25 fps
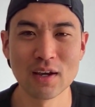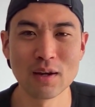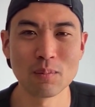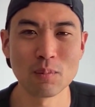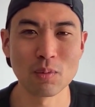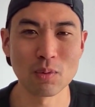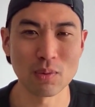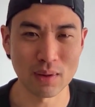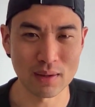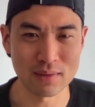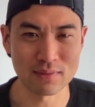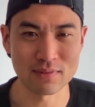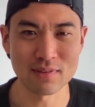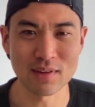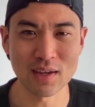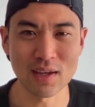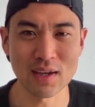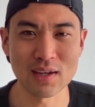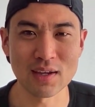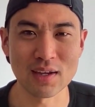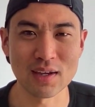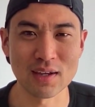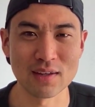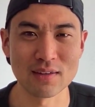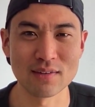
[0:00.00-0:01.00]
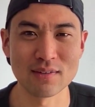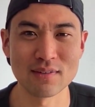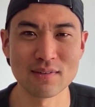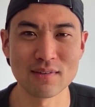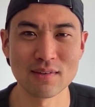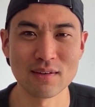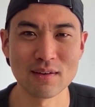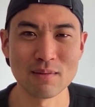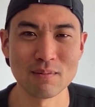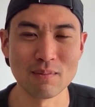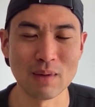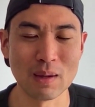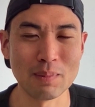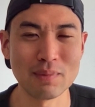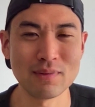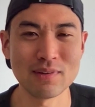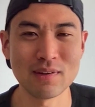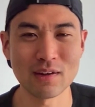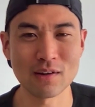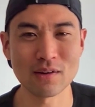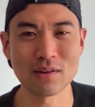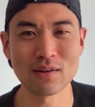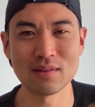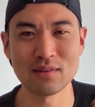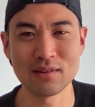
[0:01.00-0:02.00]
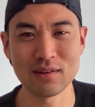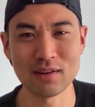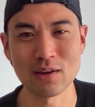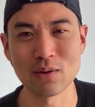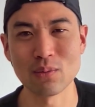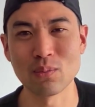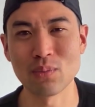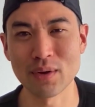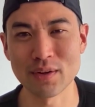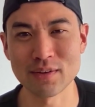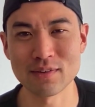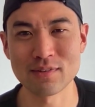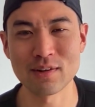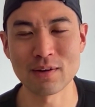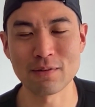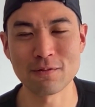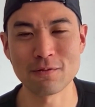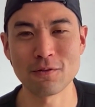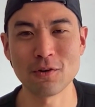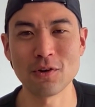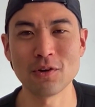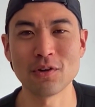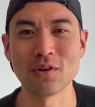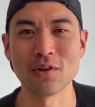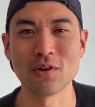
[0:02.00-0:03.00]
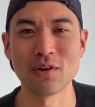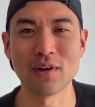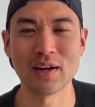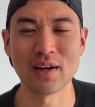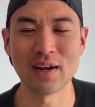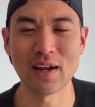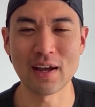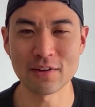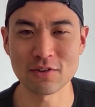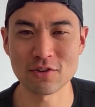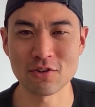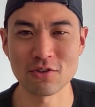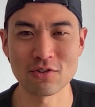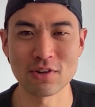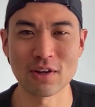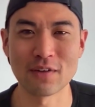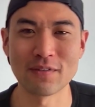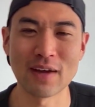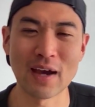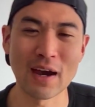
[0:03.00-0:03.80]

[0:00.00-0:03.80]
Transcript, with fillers: But what I'm saying is maybe take take it one step further and ask yourself,